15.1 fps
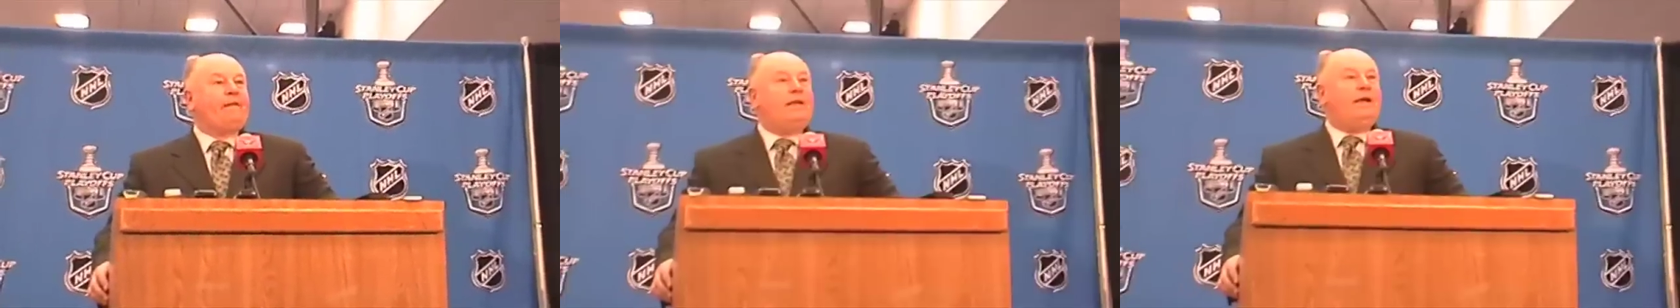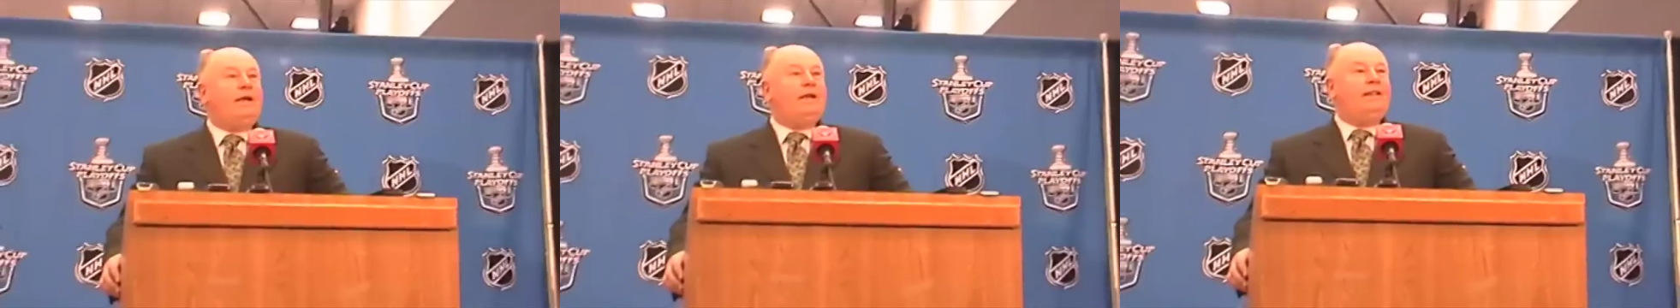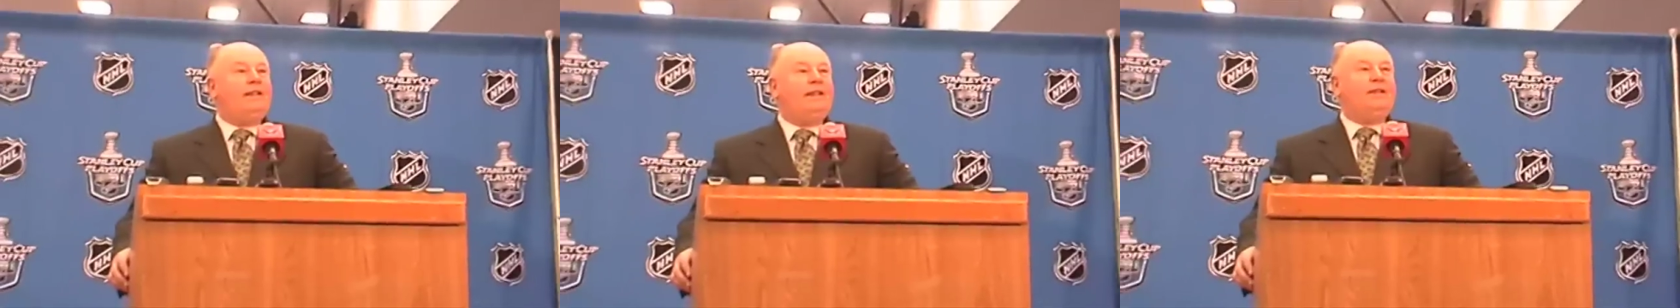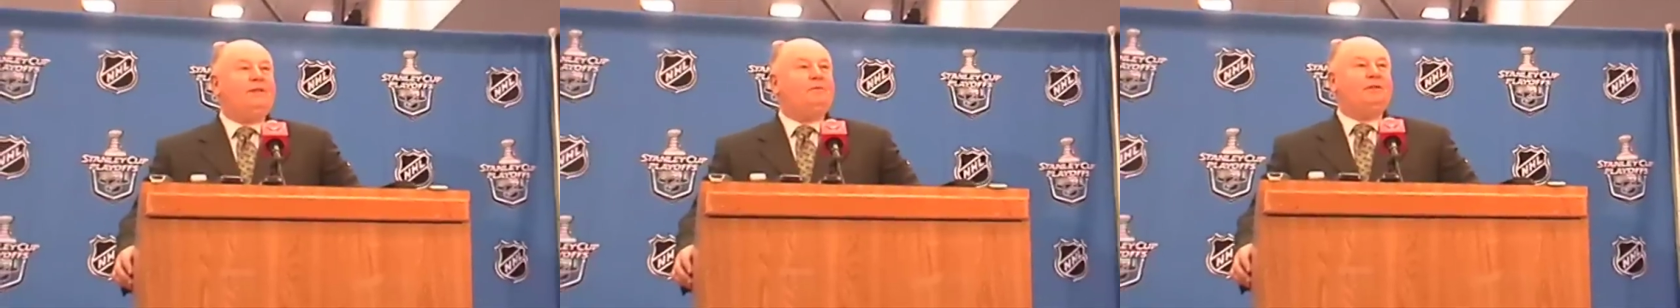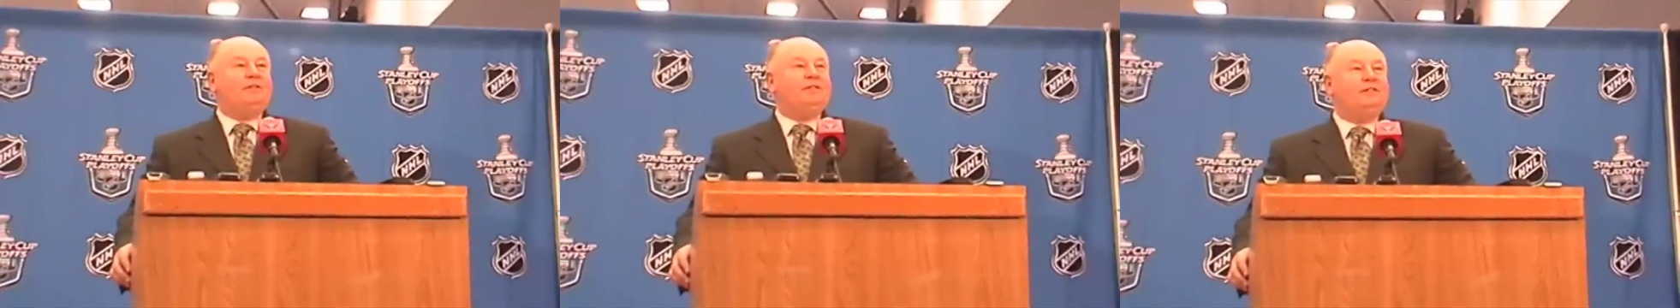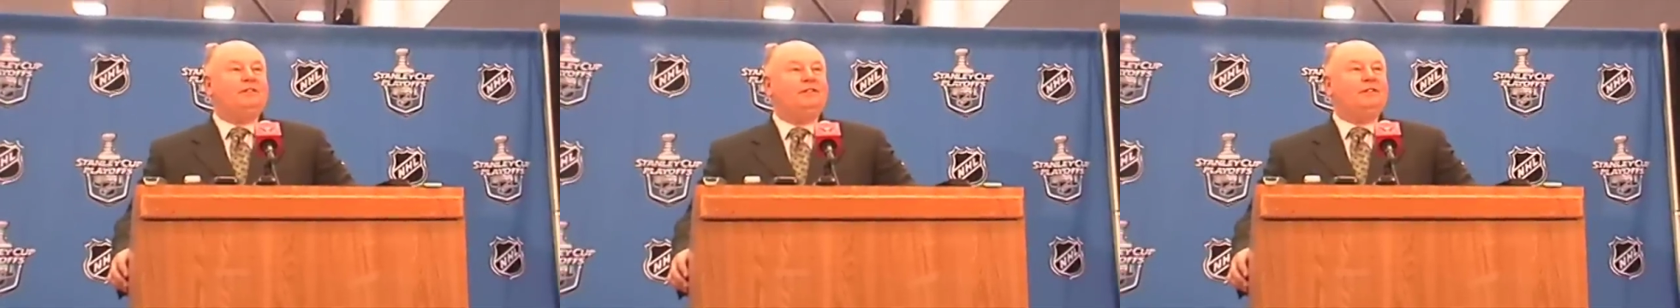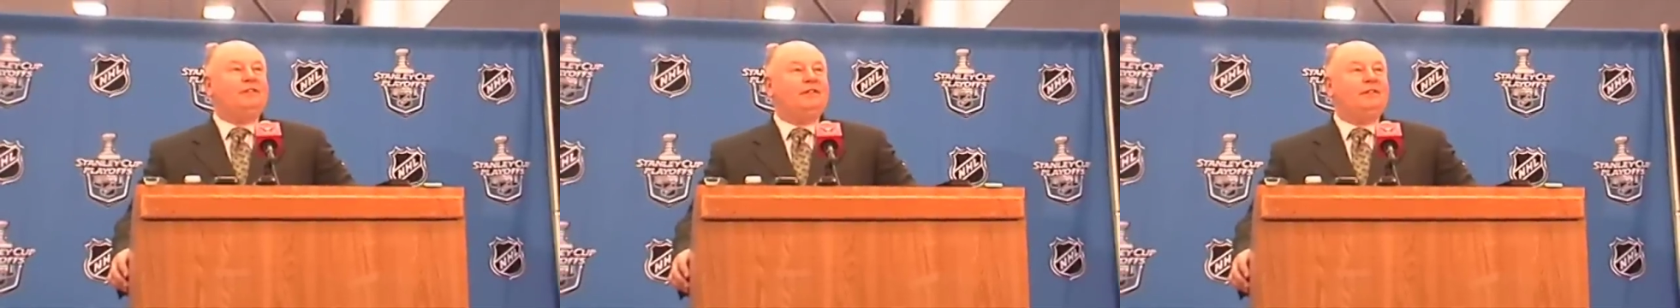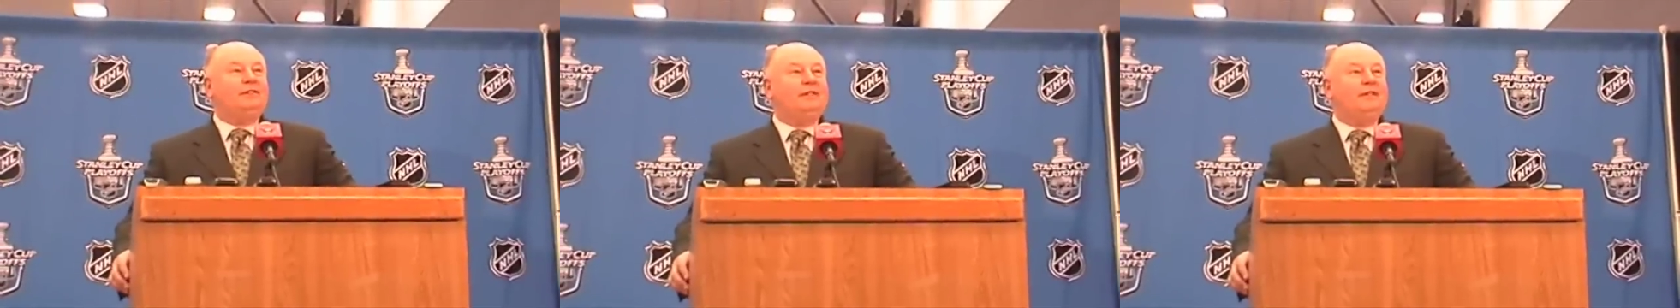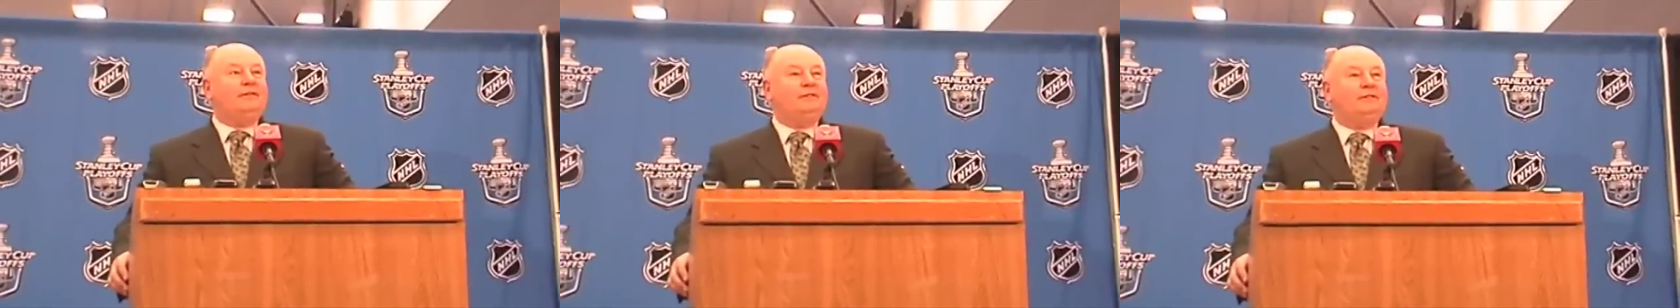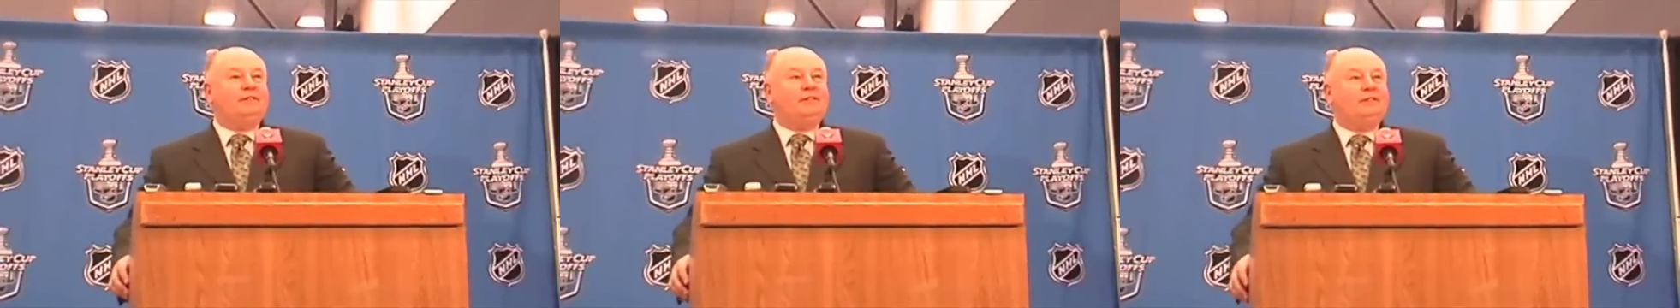Yeah, that wasn't a circus. That
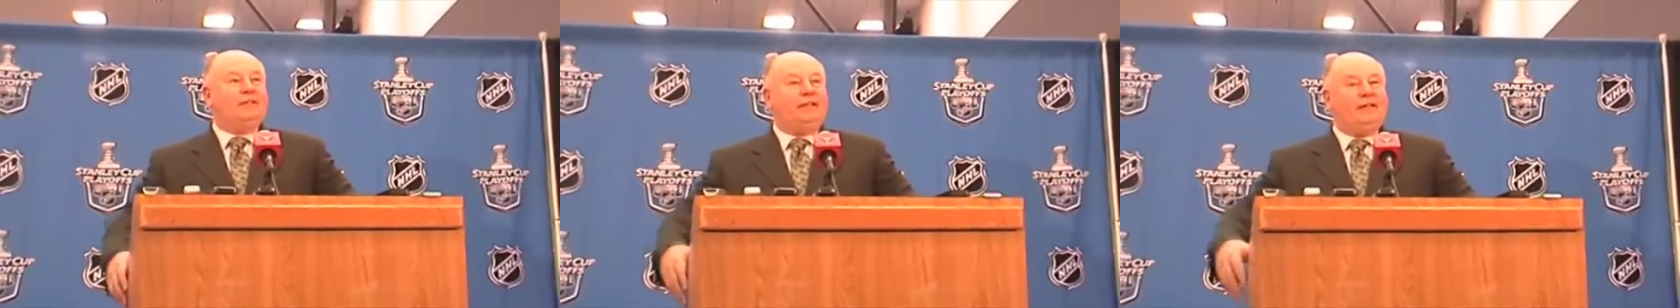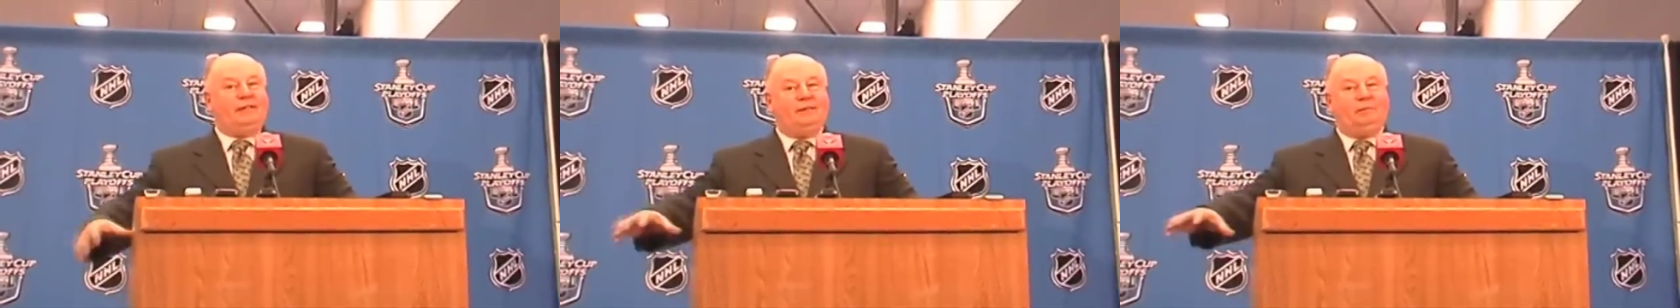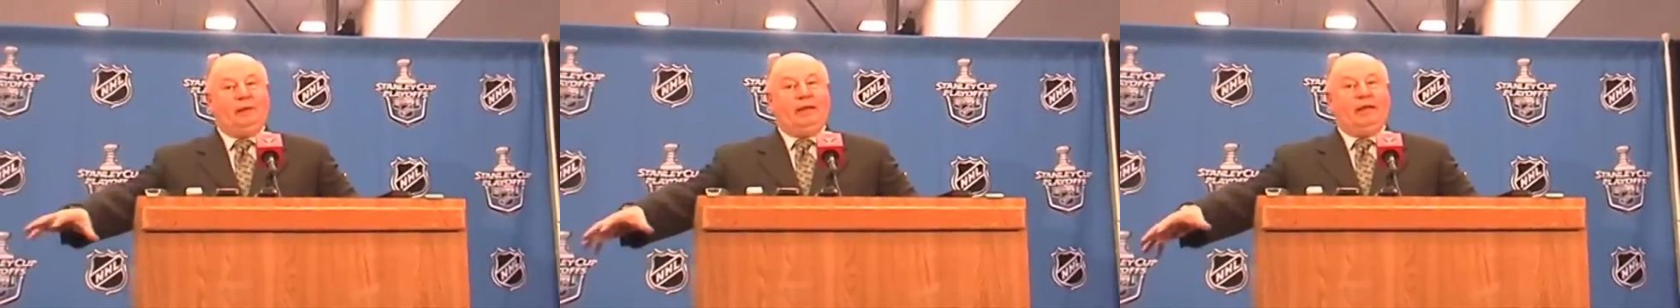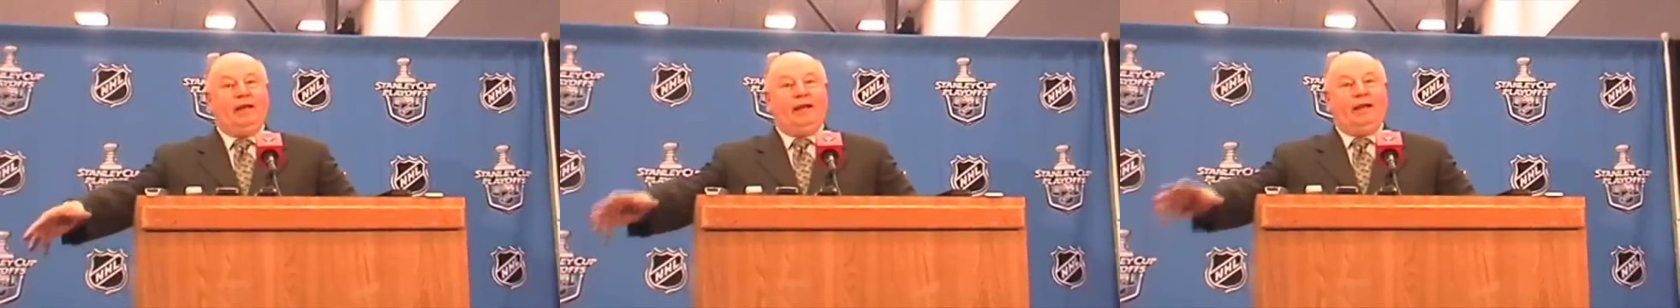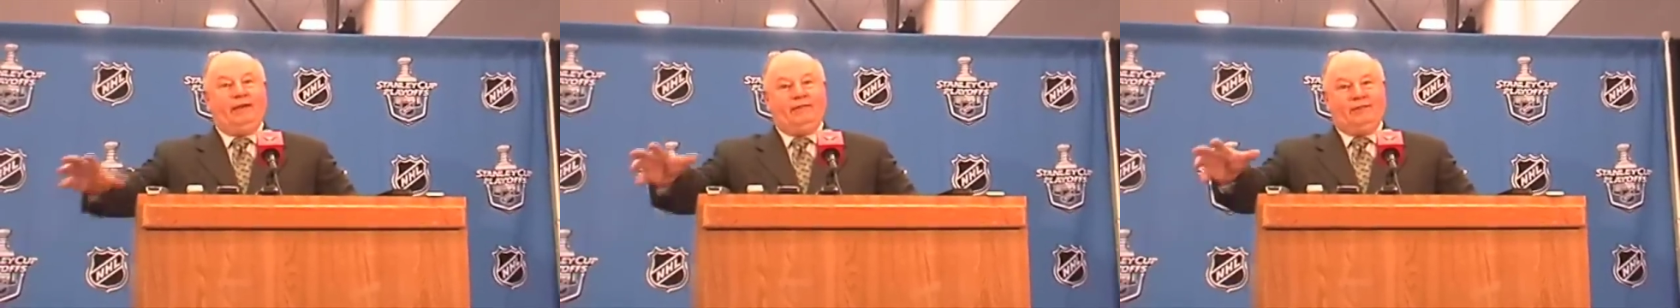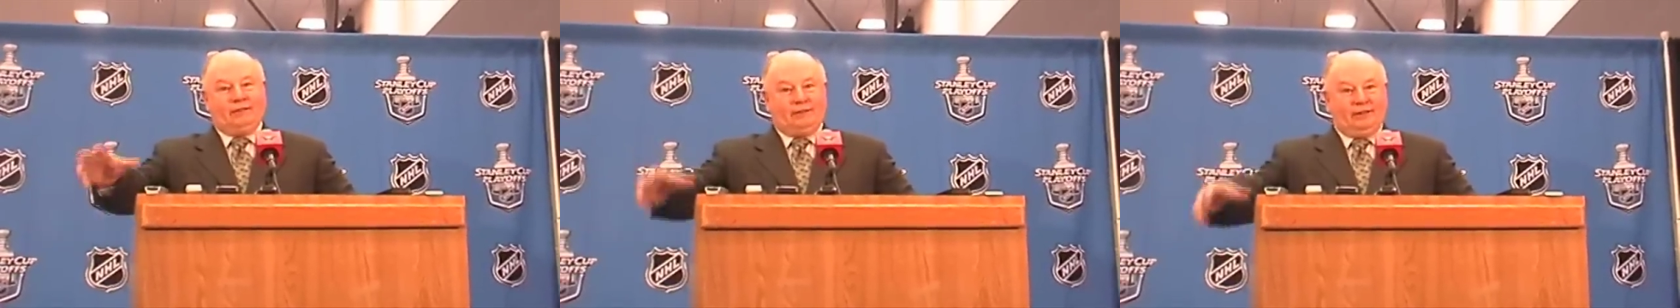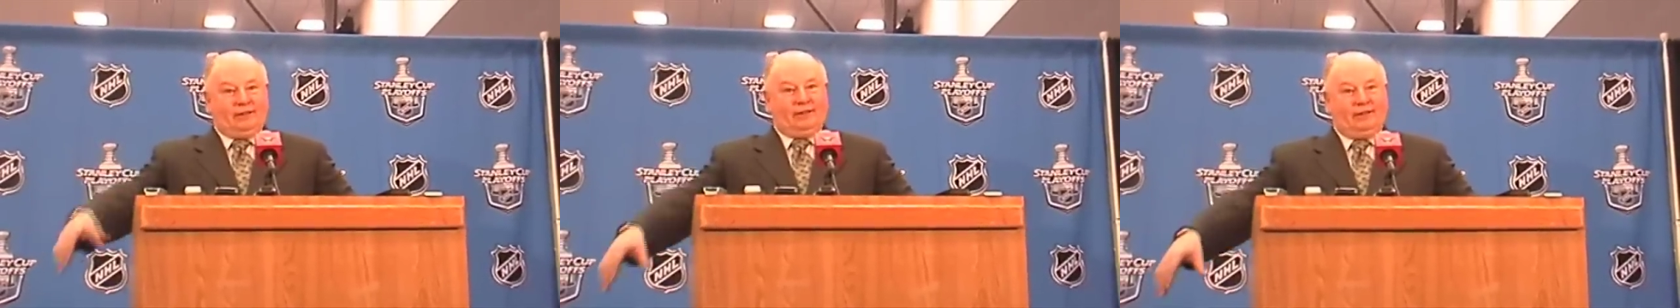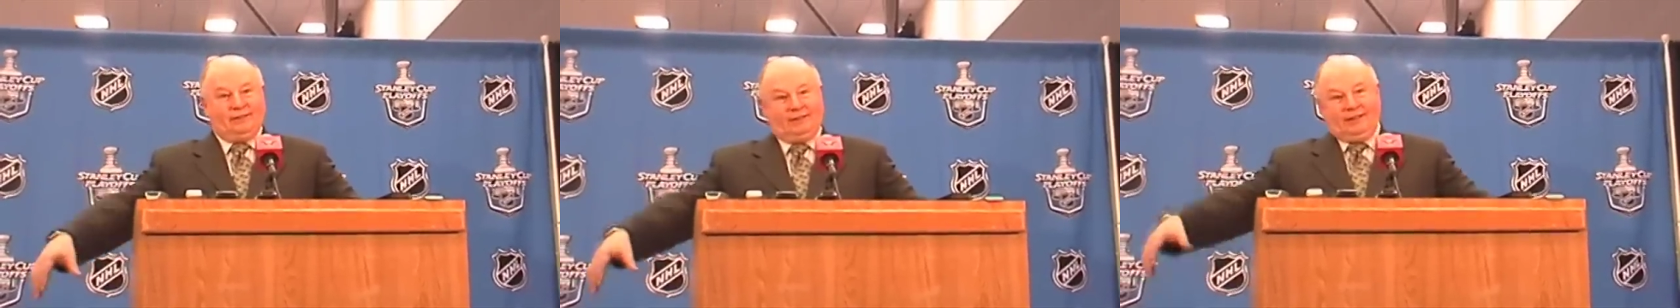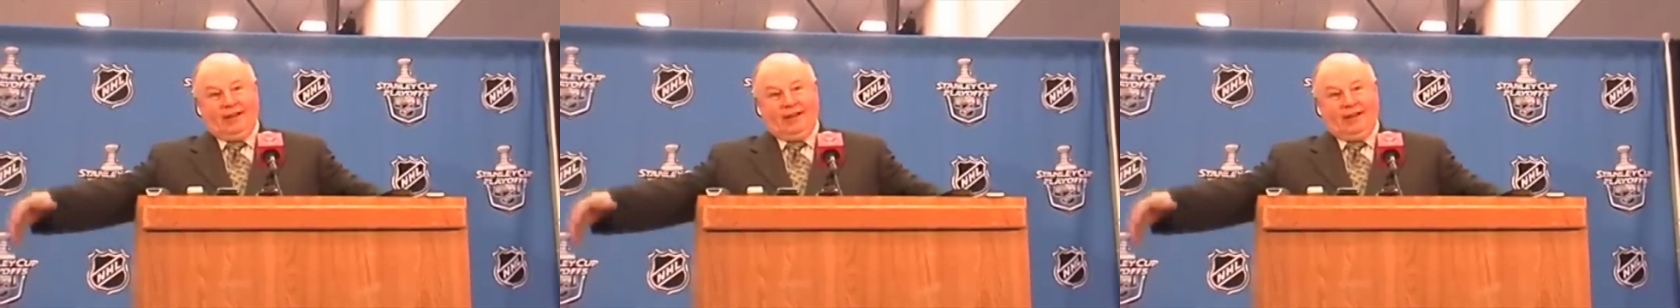was just like the beginning of a circus.